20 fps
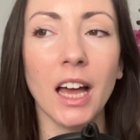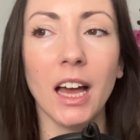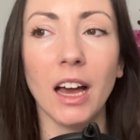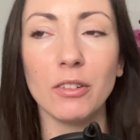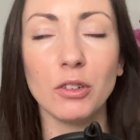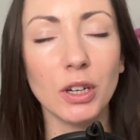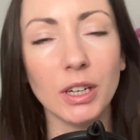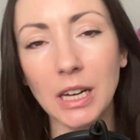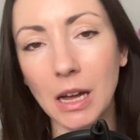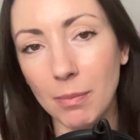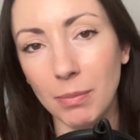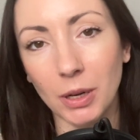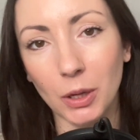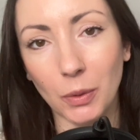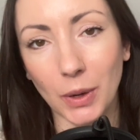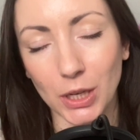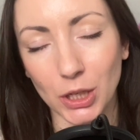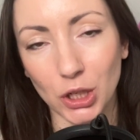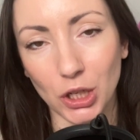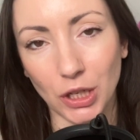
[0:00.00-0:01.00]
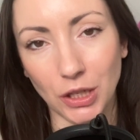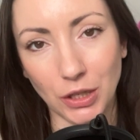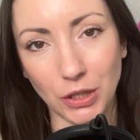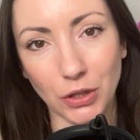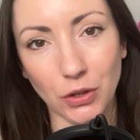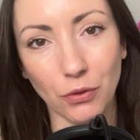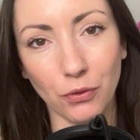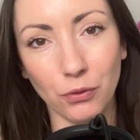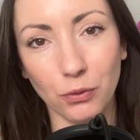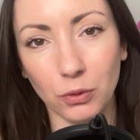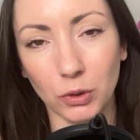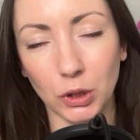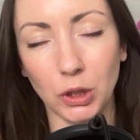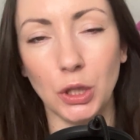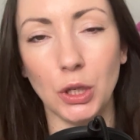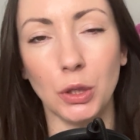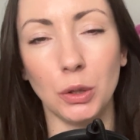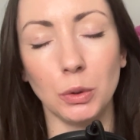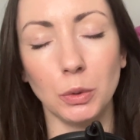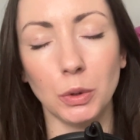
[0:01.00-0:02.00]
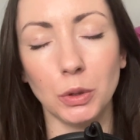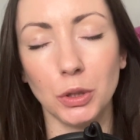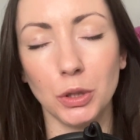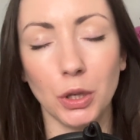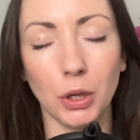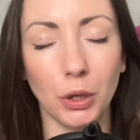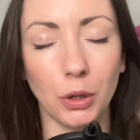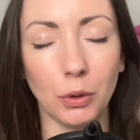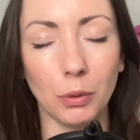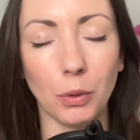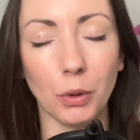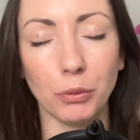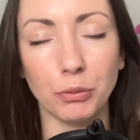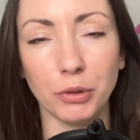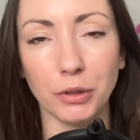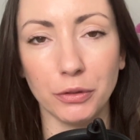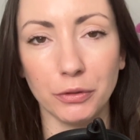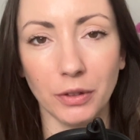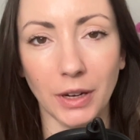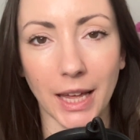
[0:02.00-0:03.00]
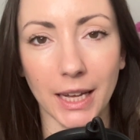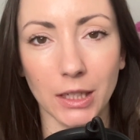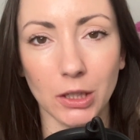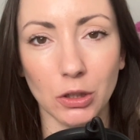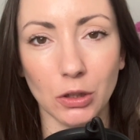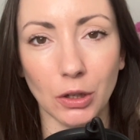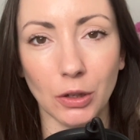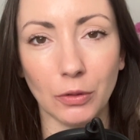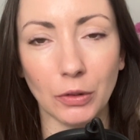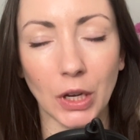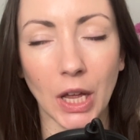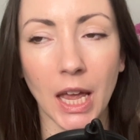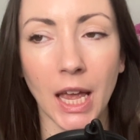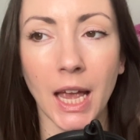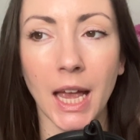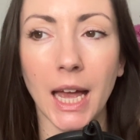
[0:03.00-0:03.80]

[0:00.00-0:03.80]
I've got a couple of questions for you to reflect on.